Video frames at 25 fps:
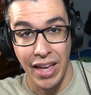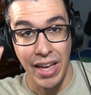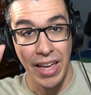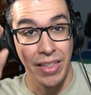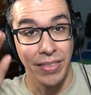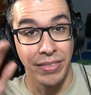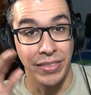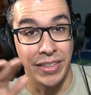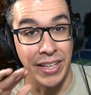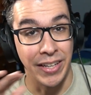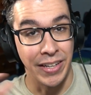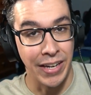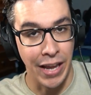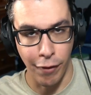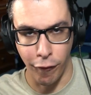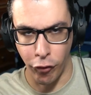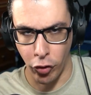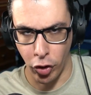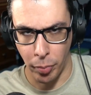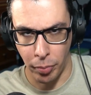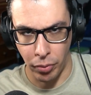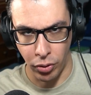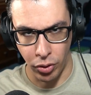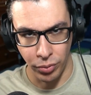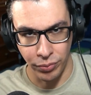the
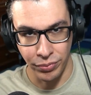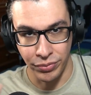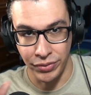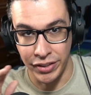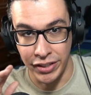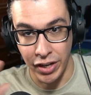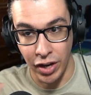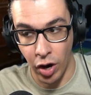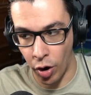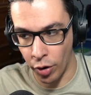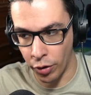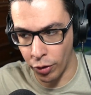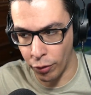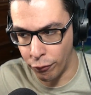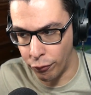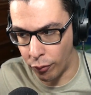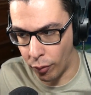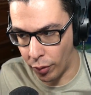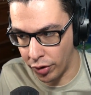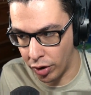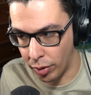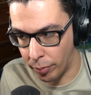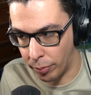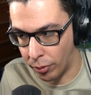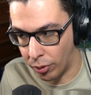inevitable, the
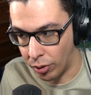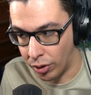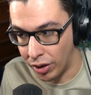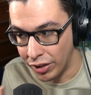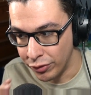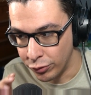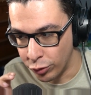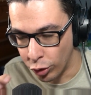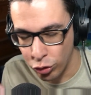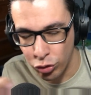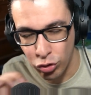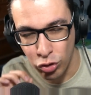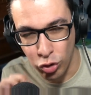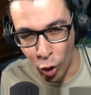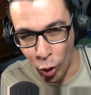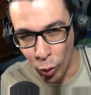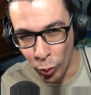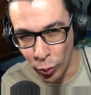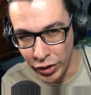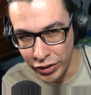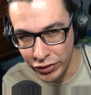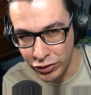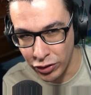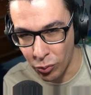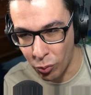unavoidable, the sole
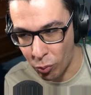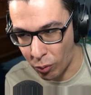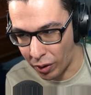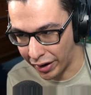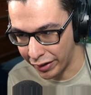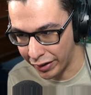reason why